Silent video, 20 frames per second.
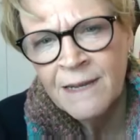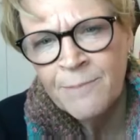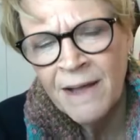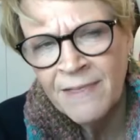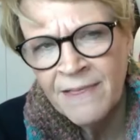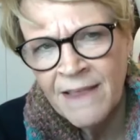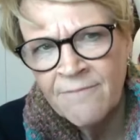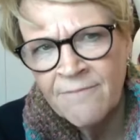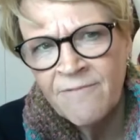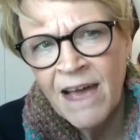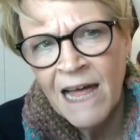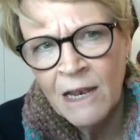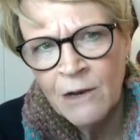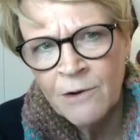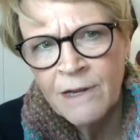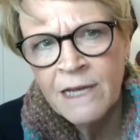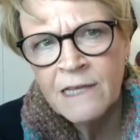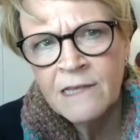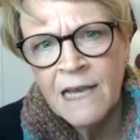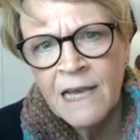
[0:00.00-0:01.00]
about that,
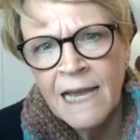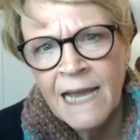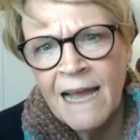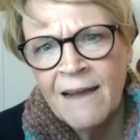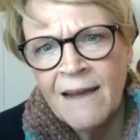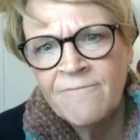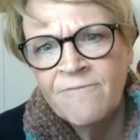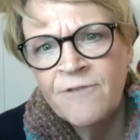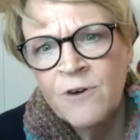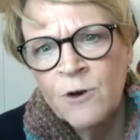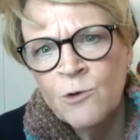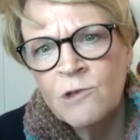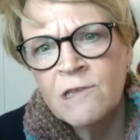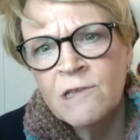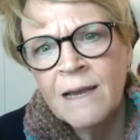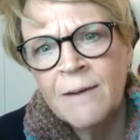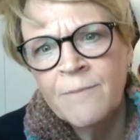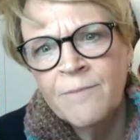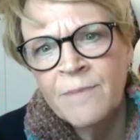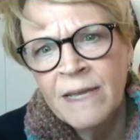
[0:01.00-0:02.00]
Valerie, is I have folks
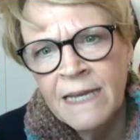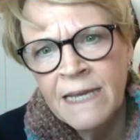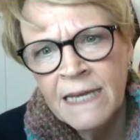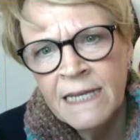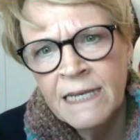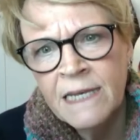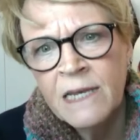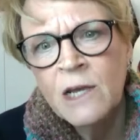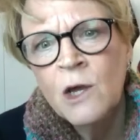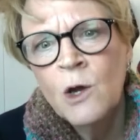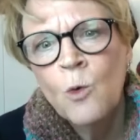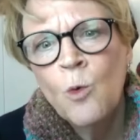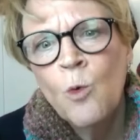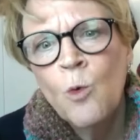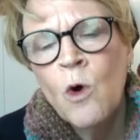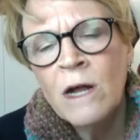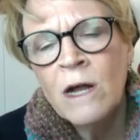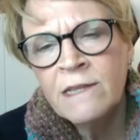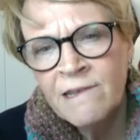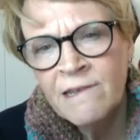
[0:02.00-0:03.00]
come in
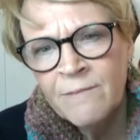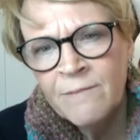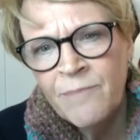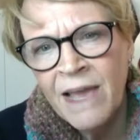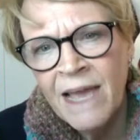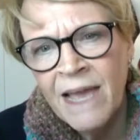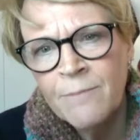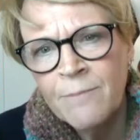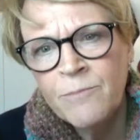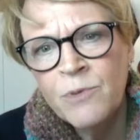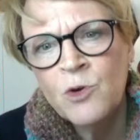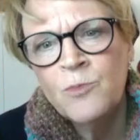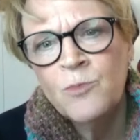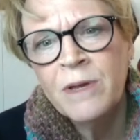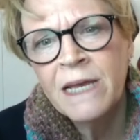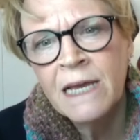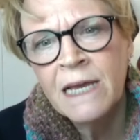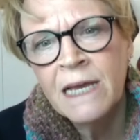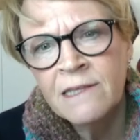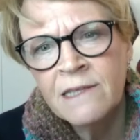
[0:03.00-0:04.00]
wanting bamboo
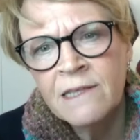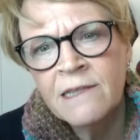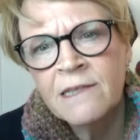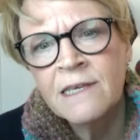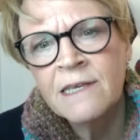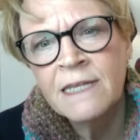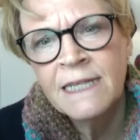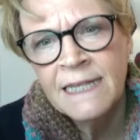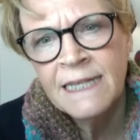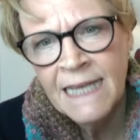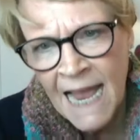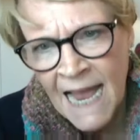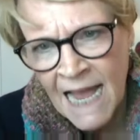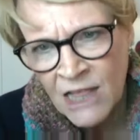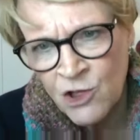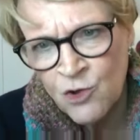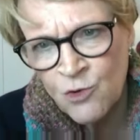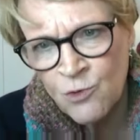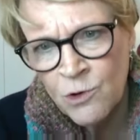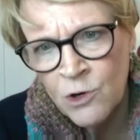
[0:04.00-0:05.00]
because it's a
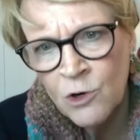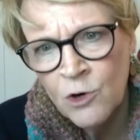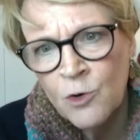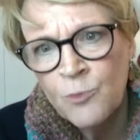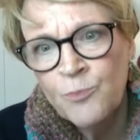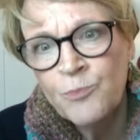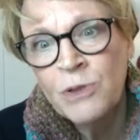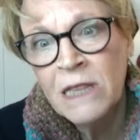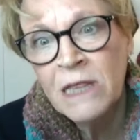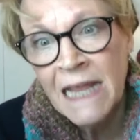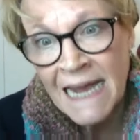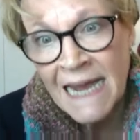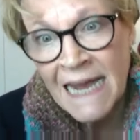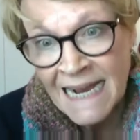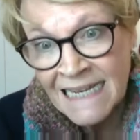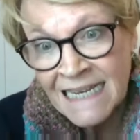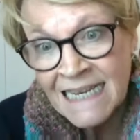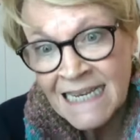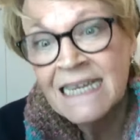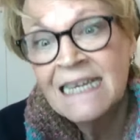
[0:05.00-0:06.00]
natural
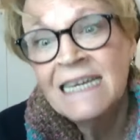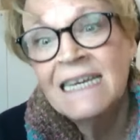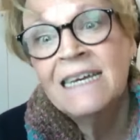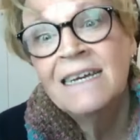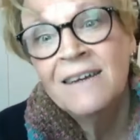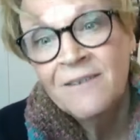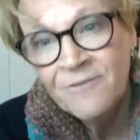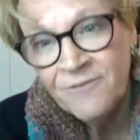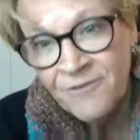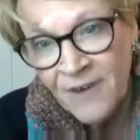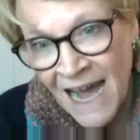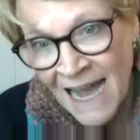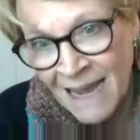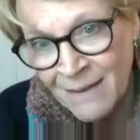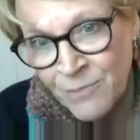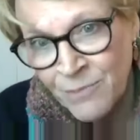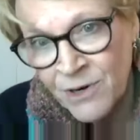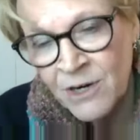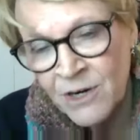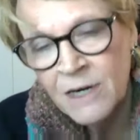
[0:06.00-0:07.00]
plant
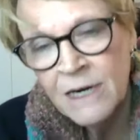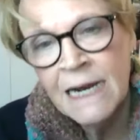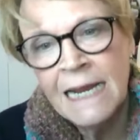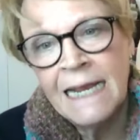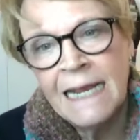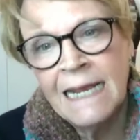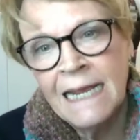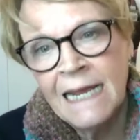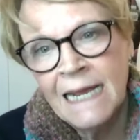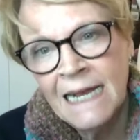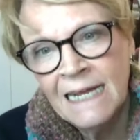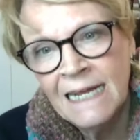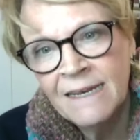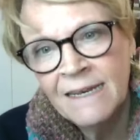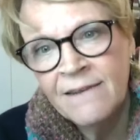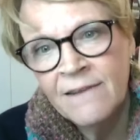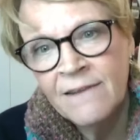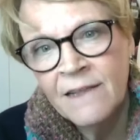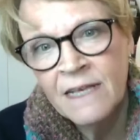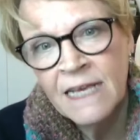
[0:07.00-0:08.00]
fiber. And
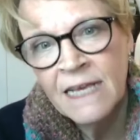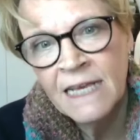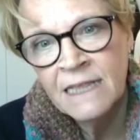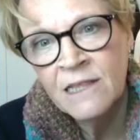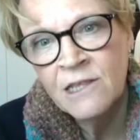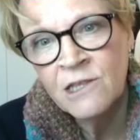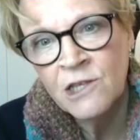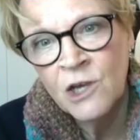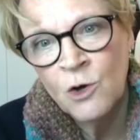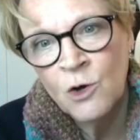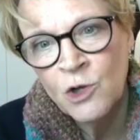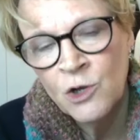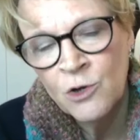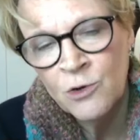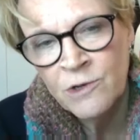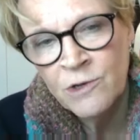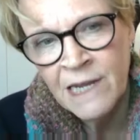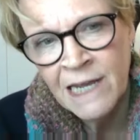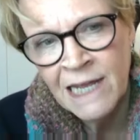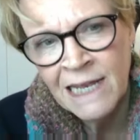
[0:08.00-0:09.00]
mm-hmm. and so
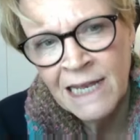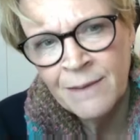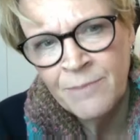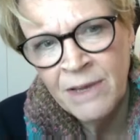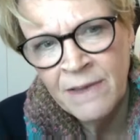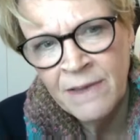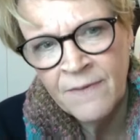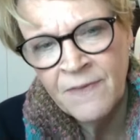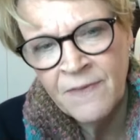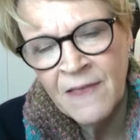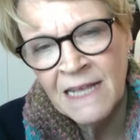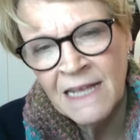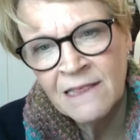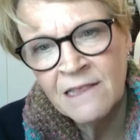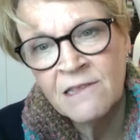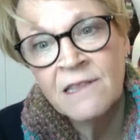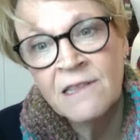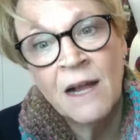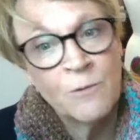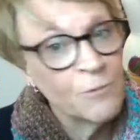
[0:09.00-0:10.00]
you're telling me that
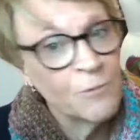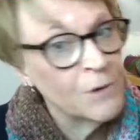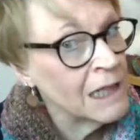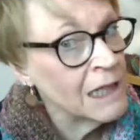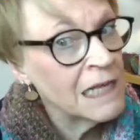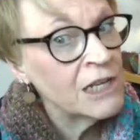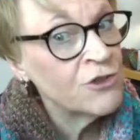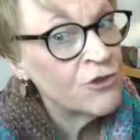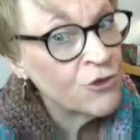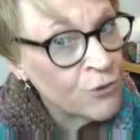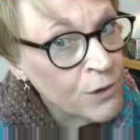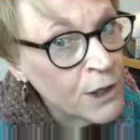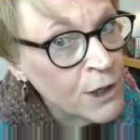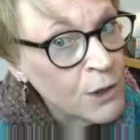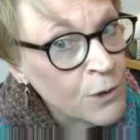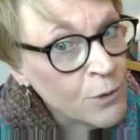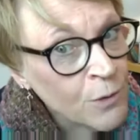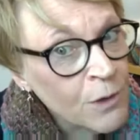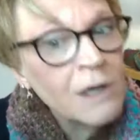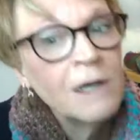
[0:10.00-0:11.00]
that's not really
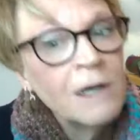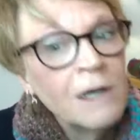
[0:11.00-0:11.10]
true.